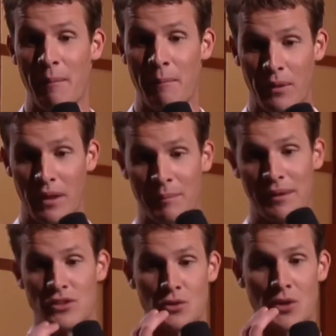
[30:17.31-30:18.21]
upper
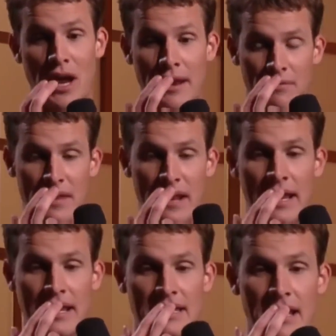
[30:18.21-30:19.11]
lip gets dry enough that
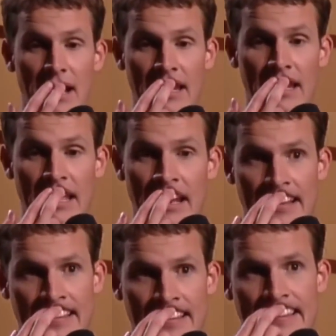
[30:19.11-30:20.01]
I can tuck it in
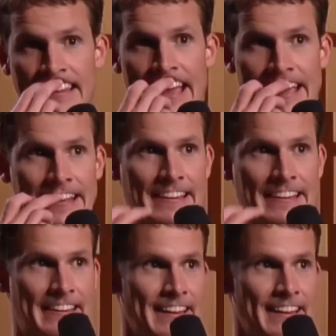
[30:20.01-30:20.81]
and it stays.